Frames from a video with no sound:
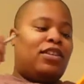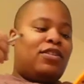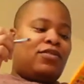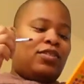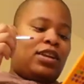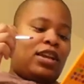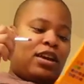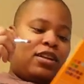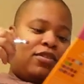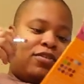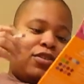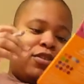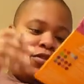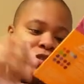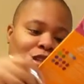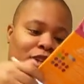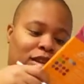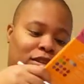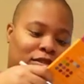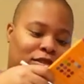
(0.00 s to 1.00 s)
living out of
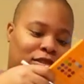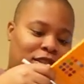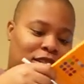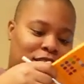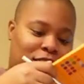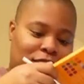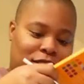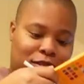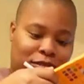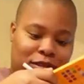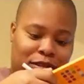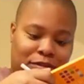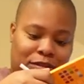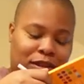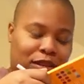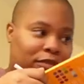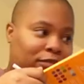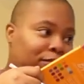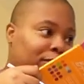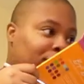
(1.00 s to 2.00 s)
hotels. You know what I
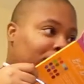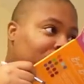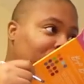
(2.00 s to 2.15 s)
mean?